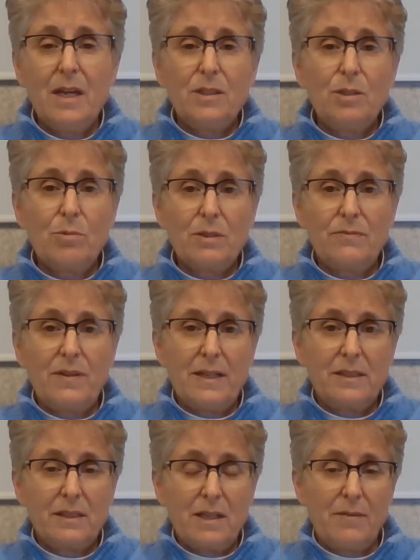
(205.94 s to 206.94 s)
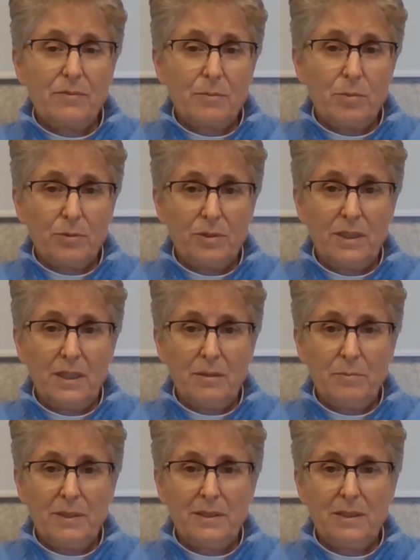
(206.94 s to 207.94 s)
You want to find a comfortable
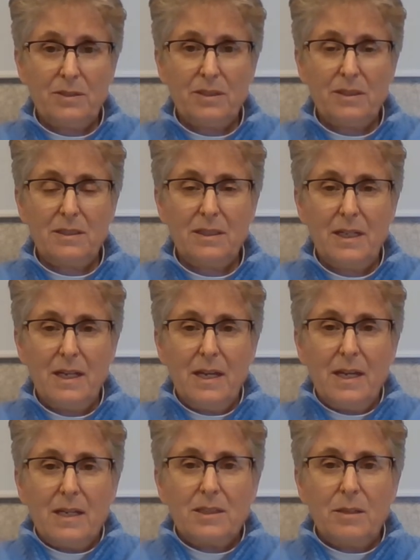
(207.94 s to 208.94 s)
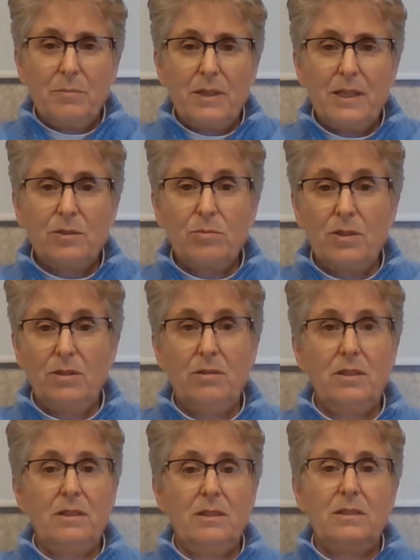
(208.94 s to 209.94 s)
seated position, someplace where you
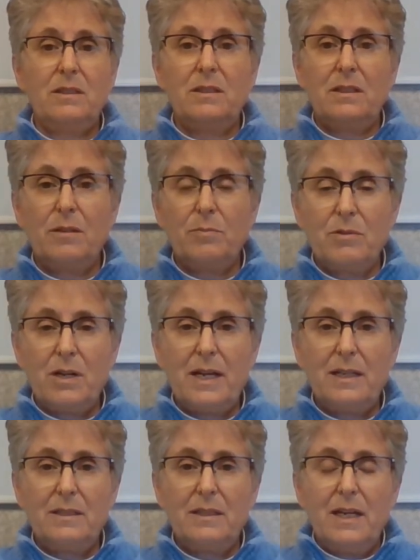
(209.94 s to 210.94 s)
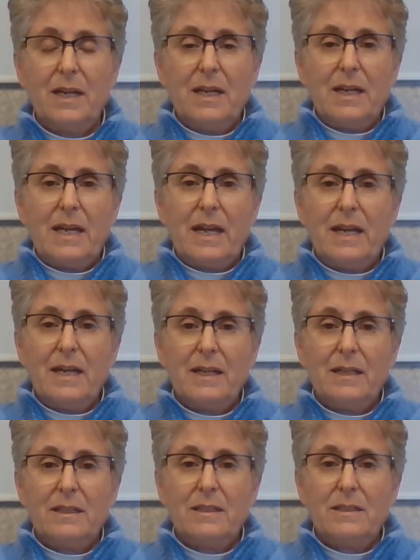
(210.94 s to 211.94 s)
can sit upright,
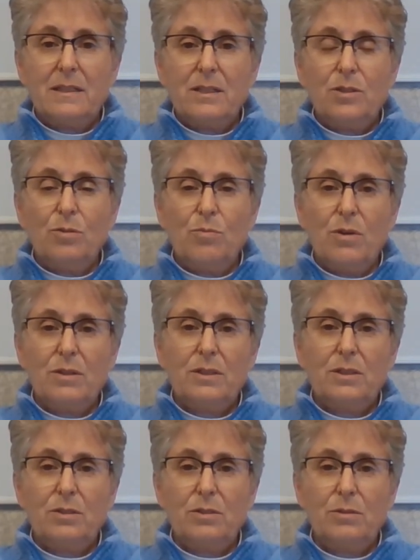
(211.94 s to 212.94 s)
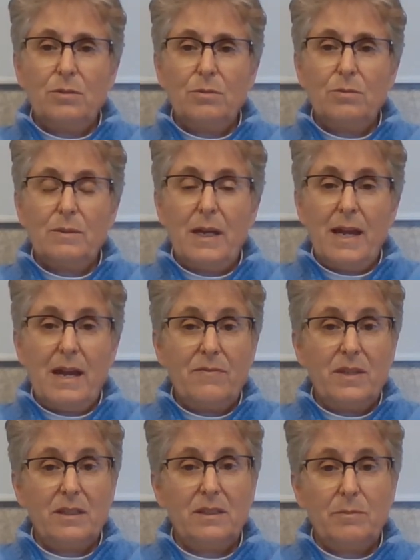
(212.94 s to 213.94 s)
and you want to have
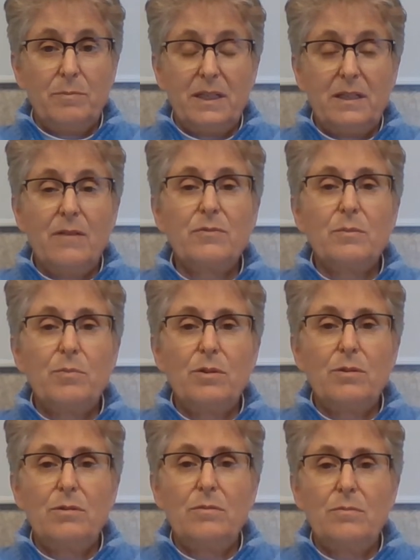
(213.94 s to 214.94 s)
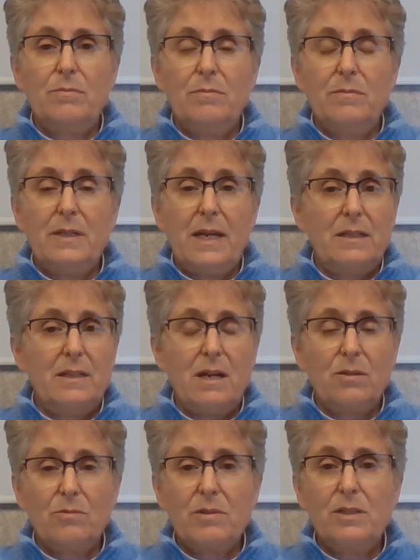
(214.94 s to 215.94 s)
this be comfortable and
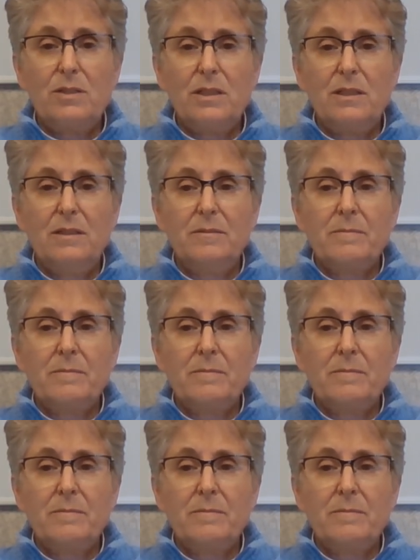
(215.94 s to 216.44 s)
not rigid.